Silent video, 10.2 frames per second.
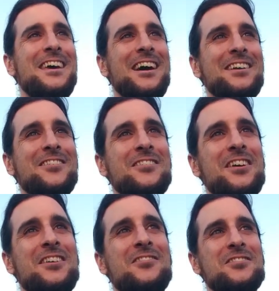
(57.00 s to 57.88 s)
I hear
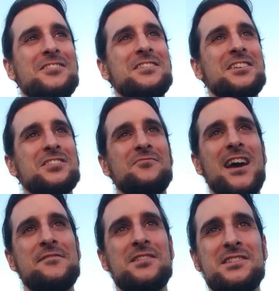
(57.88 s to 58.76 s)
that it only takes
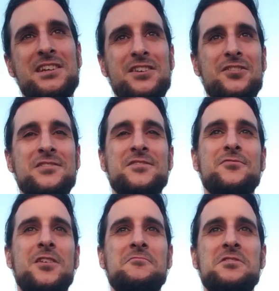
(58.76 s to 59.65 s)
5 to 10 years
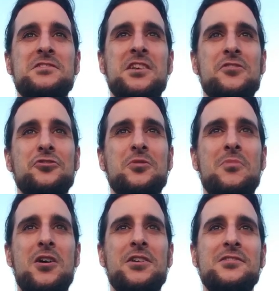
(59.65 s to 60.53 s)
for every cell in your
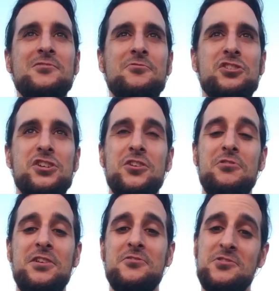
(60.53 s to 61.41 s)
body to
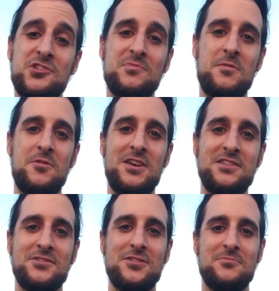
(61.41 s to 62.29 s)
regenerate, so maybe
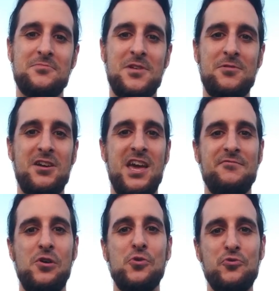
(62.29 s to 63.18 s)
that's it. Maybe I
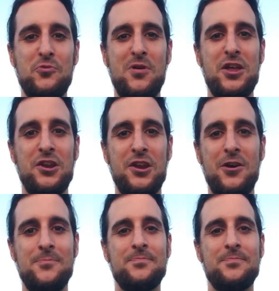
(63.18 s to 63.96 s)
have a whole new body now.